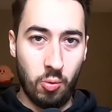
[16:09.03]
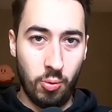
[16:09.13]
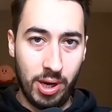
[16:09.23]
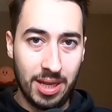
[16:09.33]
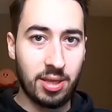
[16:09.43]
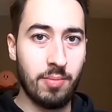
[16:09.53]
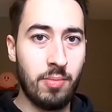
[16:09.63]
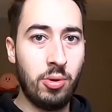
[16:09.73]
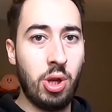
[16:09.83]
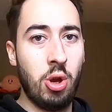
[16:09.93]
we got
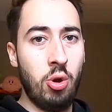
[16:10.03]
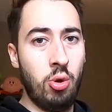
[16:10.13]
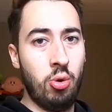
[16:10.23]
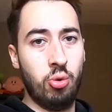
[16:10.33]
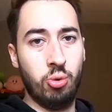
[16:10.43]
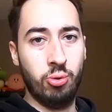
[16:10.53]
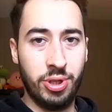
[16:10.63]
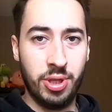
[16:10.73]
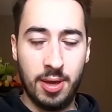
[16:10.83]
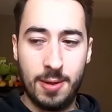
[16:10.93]
some
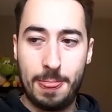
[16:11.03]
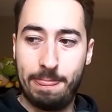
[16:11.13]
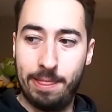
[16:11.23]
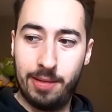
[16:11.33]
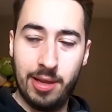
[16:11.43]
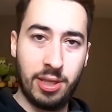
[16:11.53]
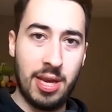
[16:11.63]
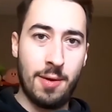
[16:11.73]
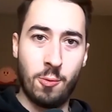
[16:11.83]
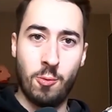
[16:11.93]
news. Let's
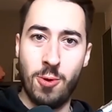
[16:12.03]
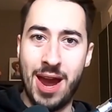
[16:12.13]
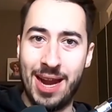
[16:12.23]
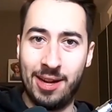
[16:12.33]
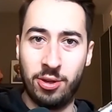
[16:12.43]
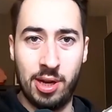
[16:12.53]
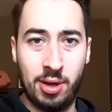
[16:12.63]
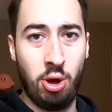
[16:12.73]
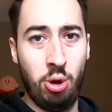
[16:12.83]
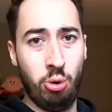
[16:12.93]
get right into the
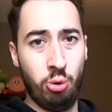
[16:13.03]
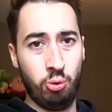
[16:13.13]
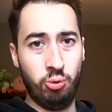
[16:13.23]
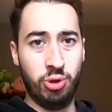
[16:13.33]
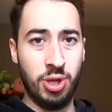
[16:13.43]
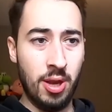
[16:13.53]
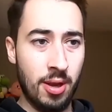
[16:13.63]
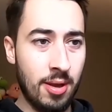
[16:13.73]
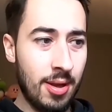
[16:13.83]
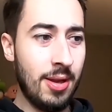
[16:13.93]
news.
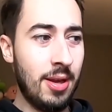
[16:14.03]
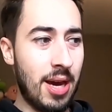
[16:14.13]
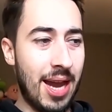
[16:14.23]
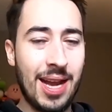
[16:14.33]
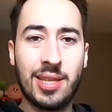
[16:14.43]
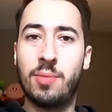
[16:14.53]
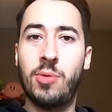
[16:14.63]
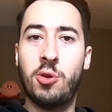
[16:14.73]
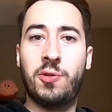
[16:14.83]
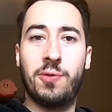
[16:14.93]
I got some
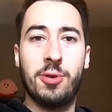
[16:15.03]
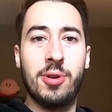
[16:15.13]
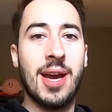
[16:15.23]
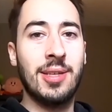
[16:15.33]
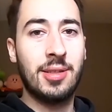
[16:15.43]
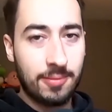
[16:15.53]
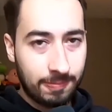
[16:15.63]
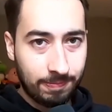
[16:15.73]
news for you guys.